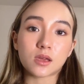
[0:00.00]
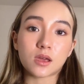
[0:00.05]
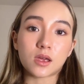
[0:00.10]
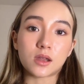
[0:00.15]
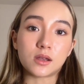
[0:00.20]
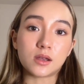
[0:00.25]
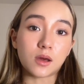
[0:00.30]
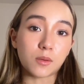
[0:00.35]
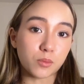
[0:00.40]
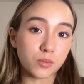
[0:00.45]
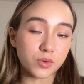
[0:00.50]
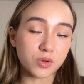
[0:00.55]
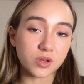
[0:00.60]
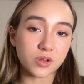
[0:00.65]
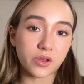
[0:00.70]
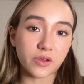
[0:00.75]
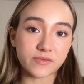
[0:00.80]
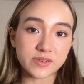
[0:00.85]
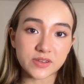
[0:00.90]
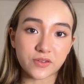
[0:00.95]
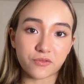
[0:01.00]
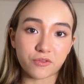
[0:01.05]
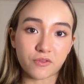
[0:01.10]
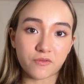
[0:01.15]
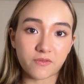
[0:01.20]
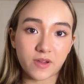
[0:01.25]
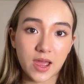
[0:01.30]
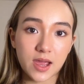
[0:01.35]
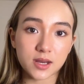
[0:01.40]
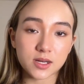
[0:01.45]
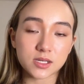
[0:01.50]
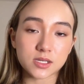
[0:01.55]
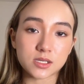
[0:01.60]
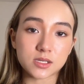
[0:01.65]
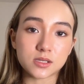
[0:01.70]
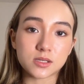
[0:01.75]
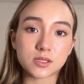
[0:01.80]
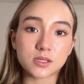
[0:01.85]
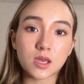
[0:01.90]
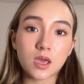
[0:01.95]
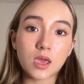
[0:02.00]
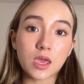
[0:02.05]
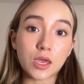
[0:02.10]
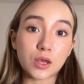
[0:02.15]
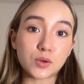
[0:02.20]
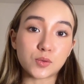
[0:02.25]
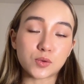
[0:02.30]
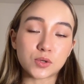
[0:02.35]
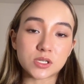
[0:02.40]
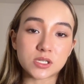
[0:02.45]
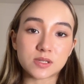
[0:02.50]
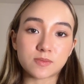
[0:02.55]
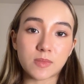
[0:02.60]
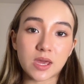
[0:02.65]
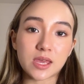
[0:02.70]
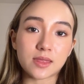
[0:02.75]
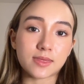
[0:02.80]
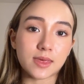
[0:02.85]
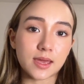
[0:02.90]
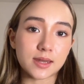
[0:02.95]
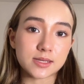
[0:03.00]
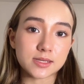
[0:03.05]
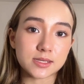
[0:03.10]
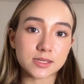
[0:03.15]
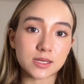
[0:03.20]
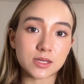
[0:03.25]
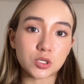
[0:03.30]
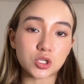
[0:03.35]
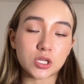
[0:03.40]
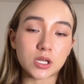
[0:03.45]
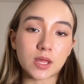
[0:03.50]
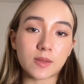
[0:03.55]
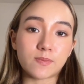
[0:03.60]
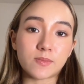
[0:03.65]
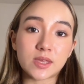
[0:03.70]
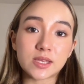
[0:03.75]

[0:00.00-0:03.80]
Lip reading: a number of different factors in order to make their decision.